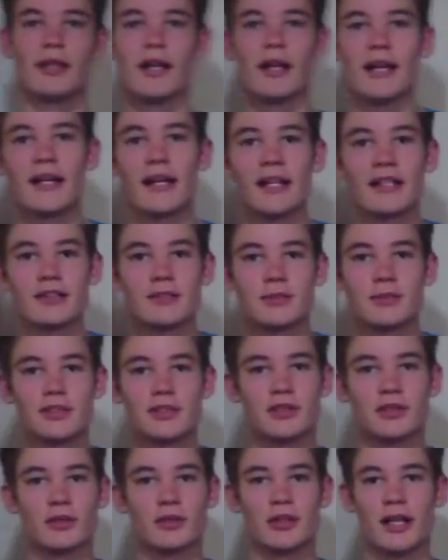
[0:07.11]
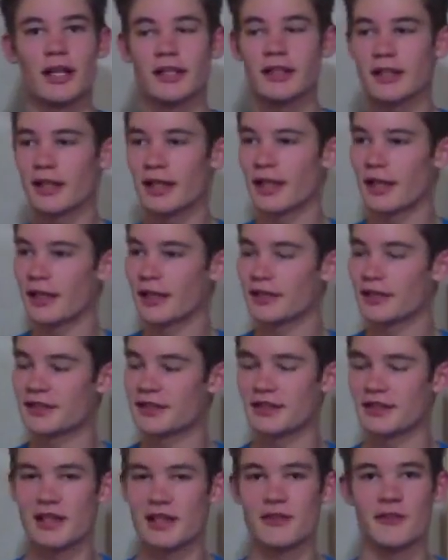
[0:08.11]
guys, what's going on? Uh, this
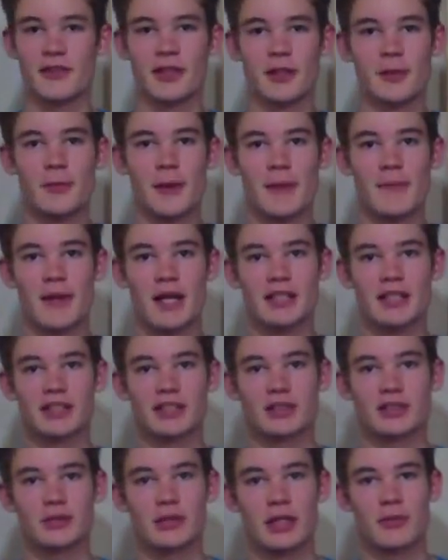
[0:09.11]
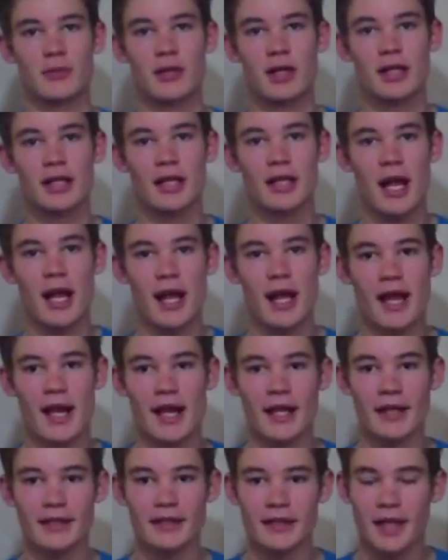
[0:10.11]
is another video by matt one
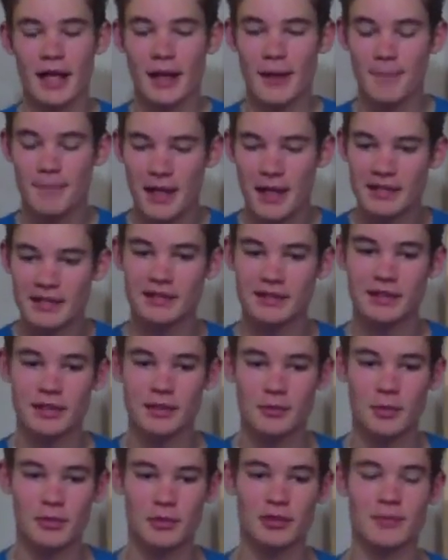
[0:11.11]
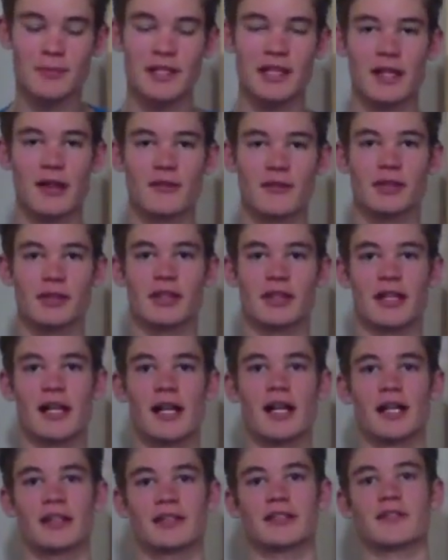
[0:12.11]
and uh, basically what we're going to be covering
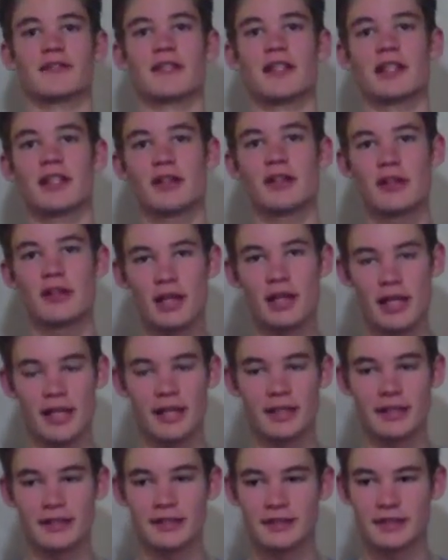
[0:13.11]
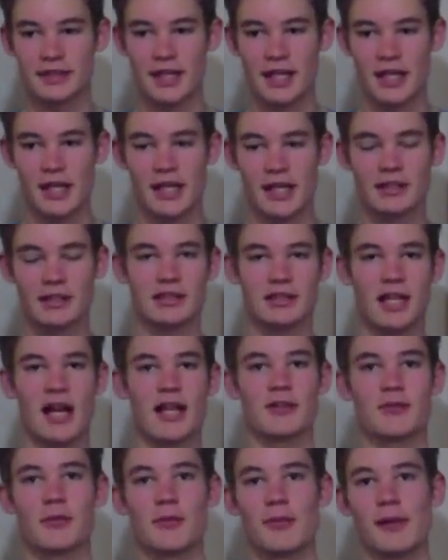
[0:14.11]
today on this video is a
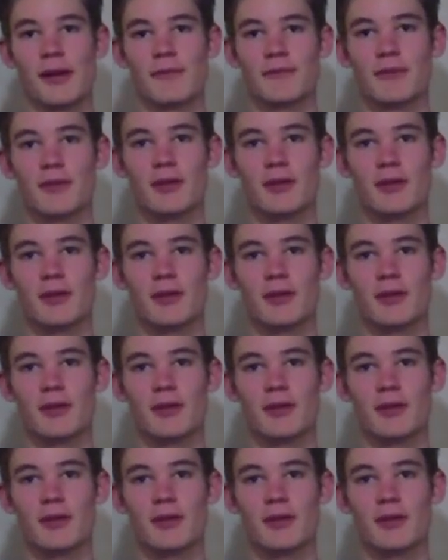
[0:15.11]
Slash 4x4,